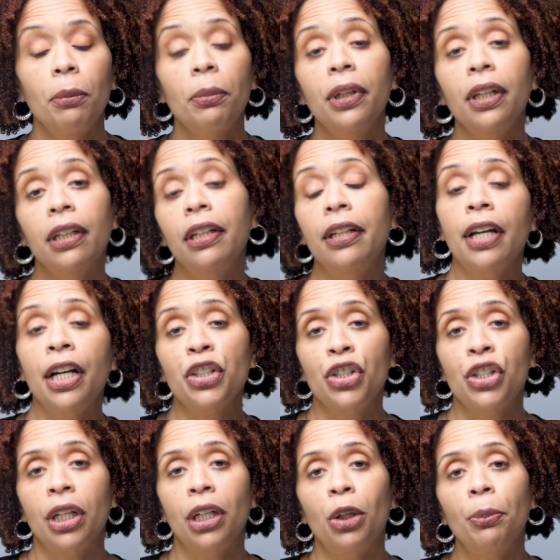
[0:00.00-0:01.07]
But in a
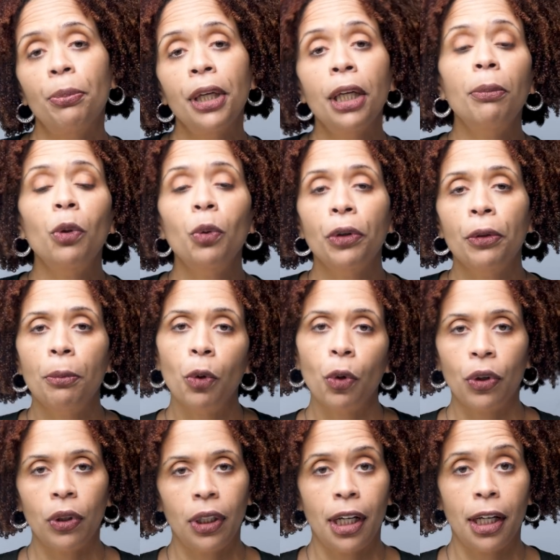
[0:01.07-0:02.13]
nutshell, people with
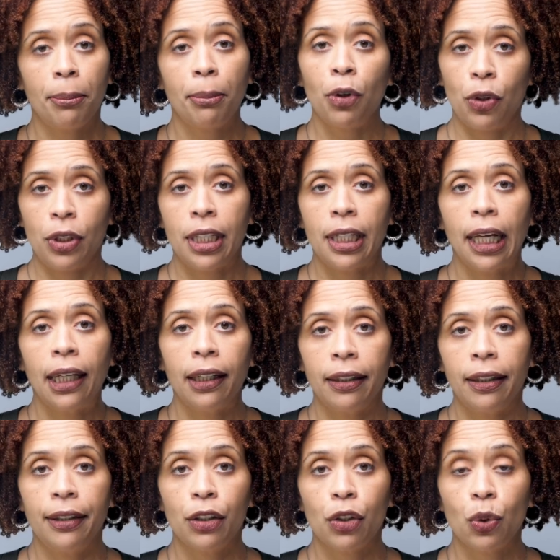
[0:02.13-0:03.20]
borderline
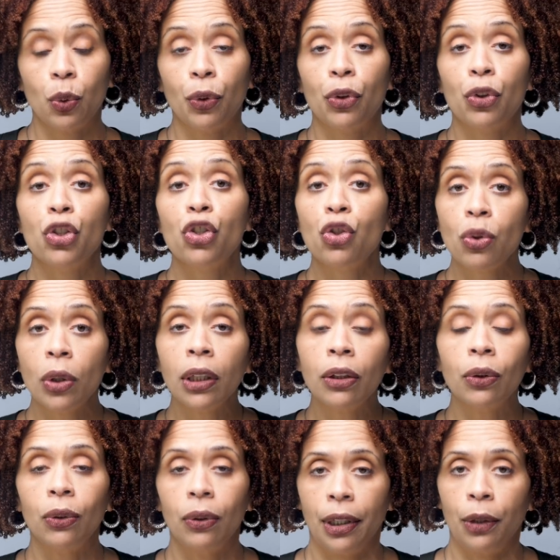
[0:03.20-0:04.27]
personality disorder
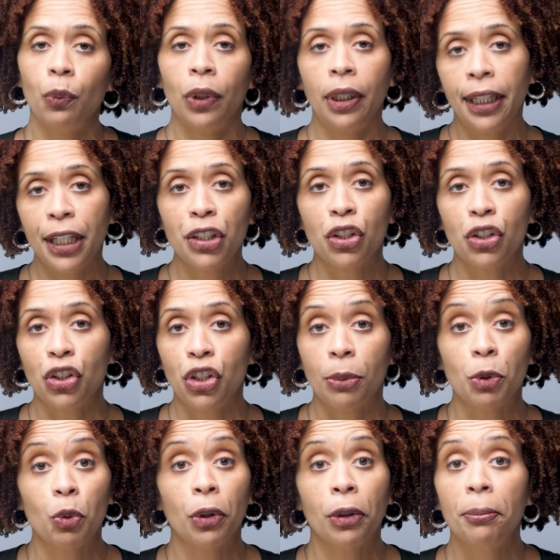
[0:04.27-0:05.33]
struggle in
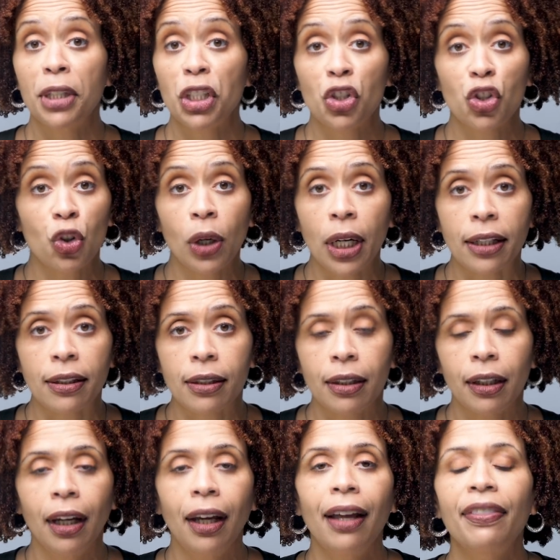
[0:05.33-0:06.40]
relationships with
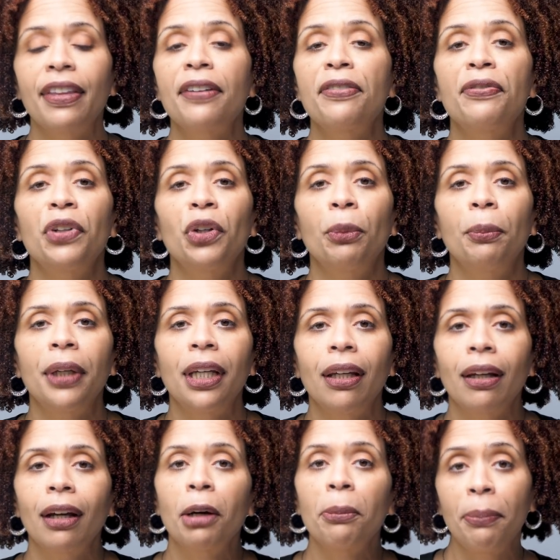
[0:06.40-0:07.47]
mistrust. They fear
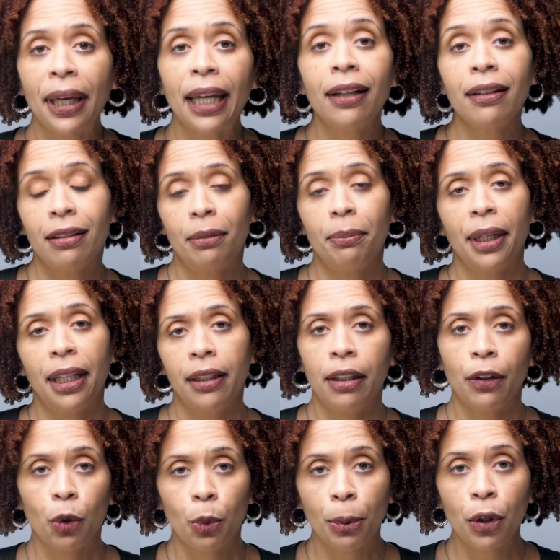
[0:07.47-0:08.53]
being abandoned by the
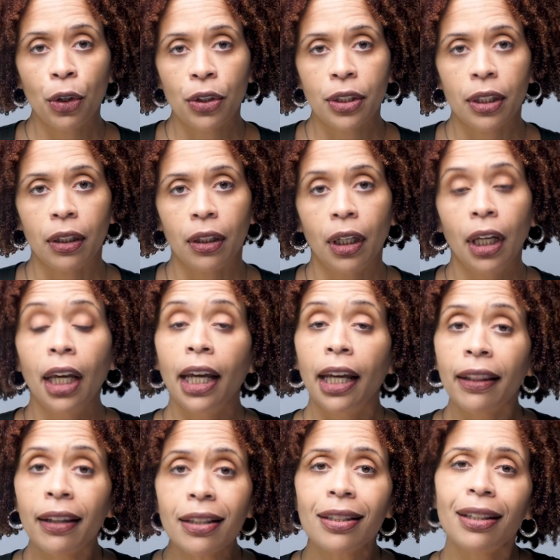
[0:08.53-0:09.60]
other person,
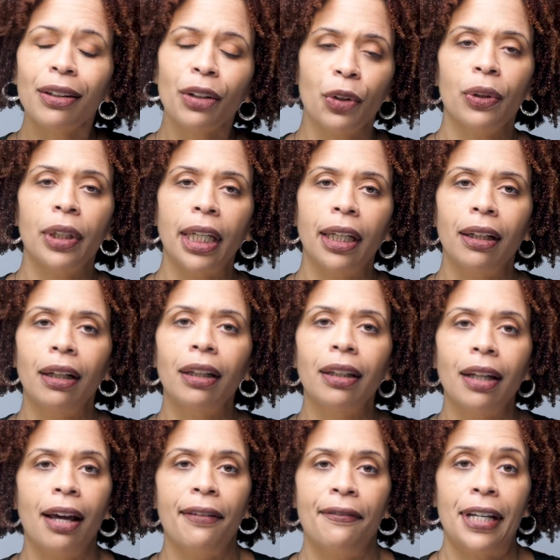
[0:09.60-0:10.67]
and this can create a
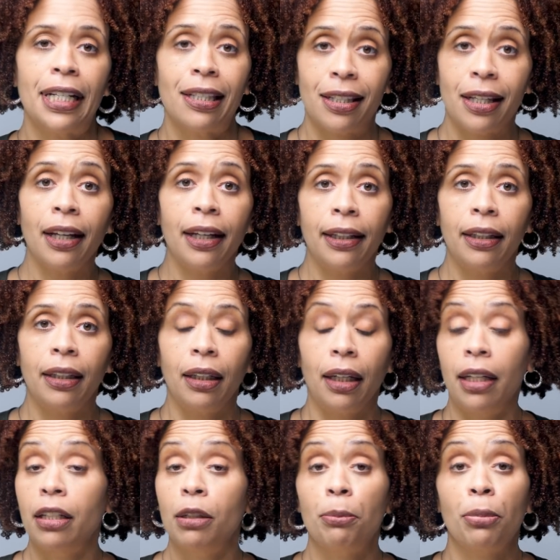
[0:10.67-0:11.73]
lot of anxiety
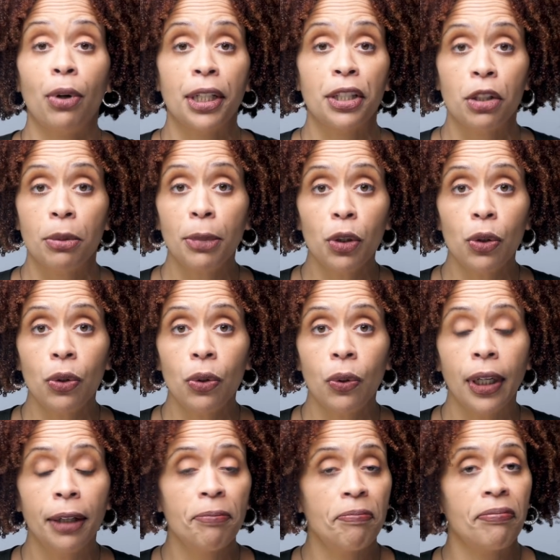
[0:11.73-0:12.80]
and depressed
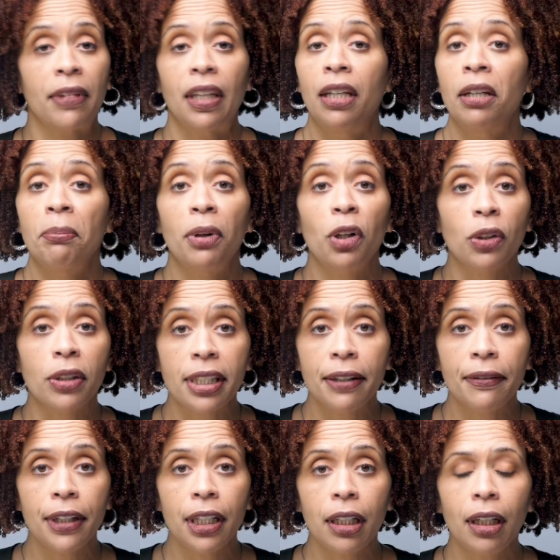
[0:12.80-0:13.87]
mood,
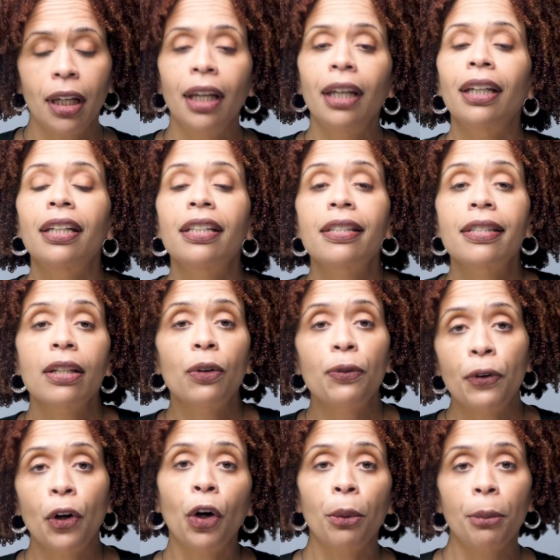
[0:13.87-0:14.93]
impulsivity, and
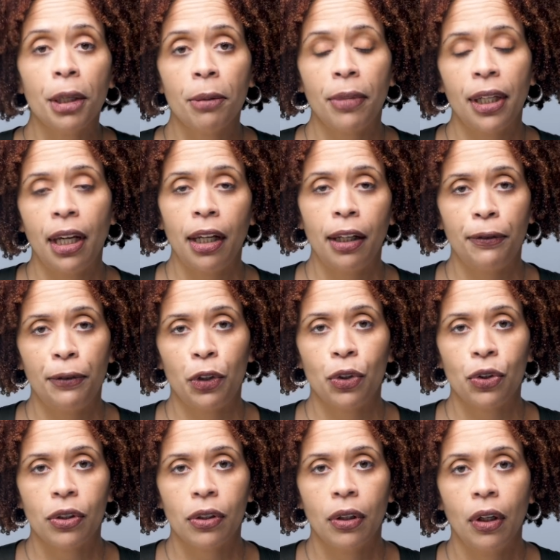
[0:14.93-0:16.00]
self harming
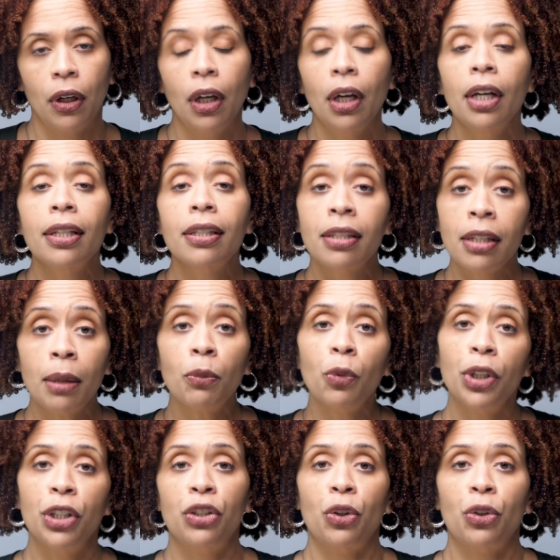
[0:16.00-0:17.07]
behaviors. Some
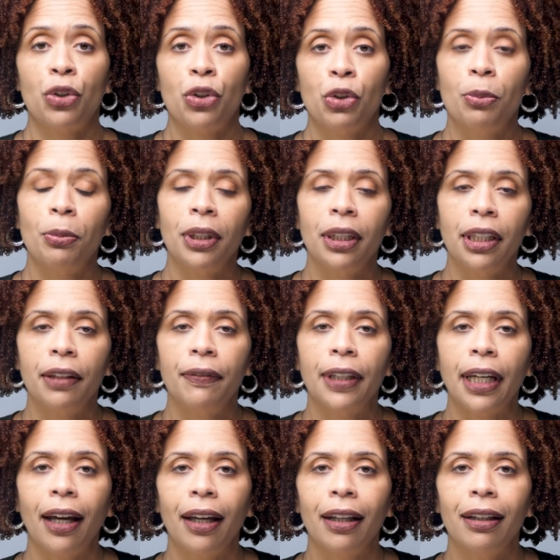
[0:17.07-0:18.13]
researchers believe
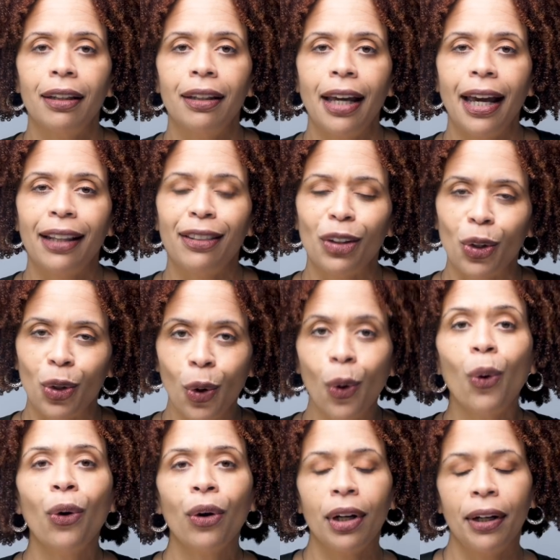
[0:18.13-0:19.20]
that at the
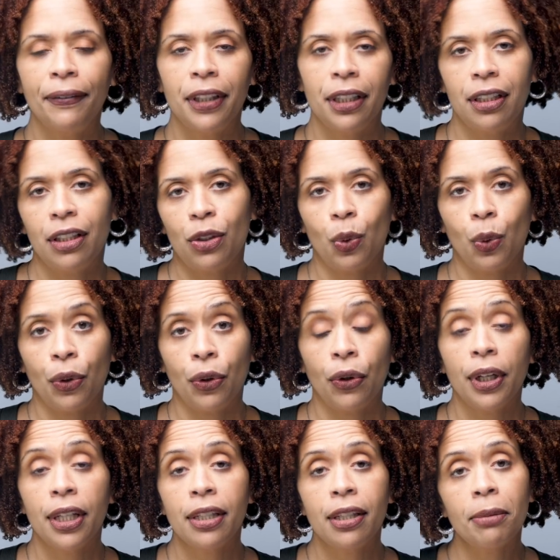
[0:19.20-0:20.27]
core of the
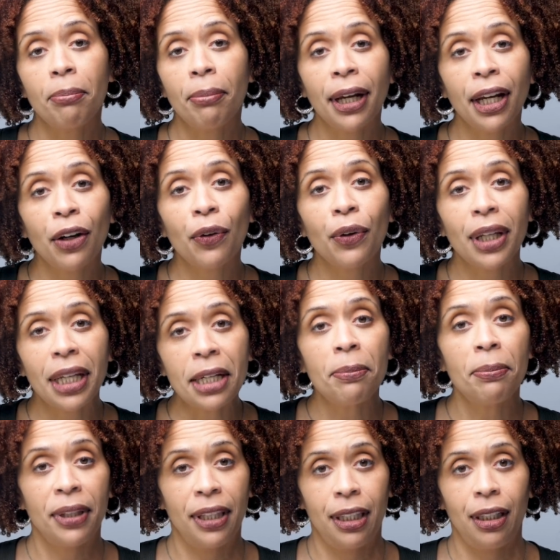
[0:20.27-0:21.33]
disorder is impaired
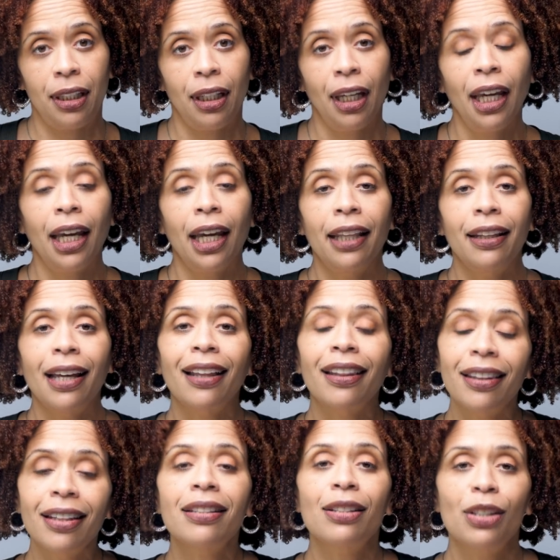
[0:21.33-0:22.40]
empathy and
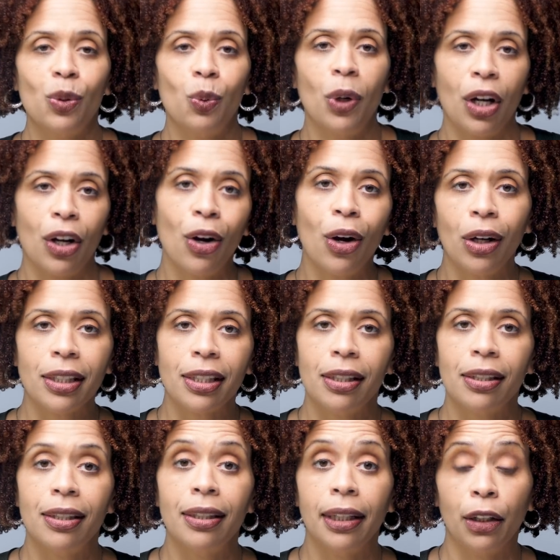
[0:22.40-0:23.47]
that this is what
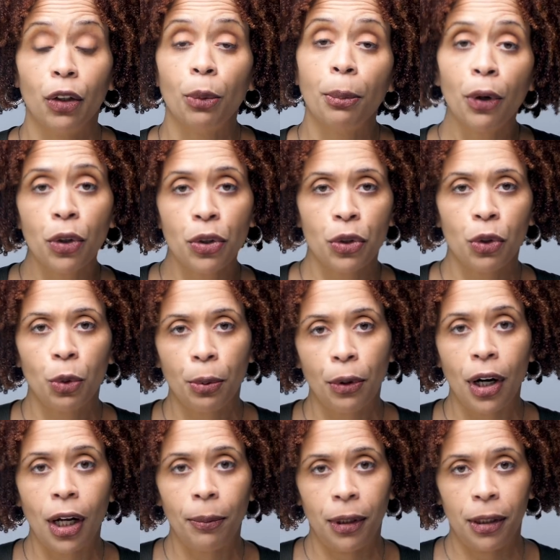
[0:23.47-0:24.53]
causes the interpersonal
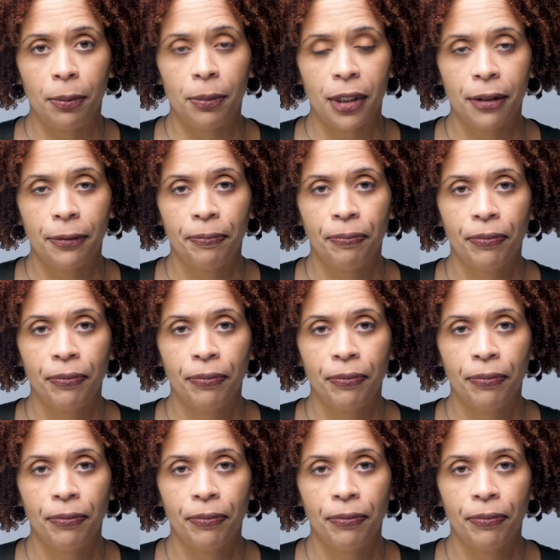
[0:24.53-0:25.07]
problems.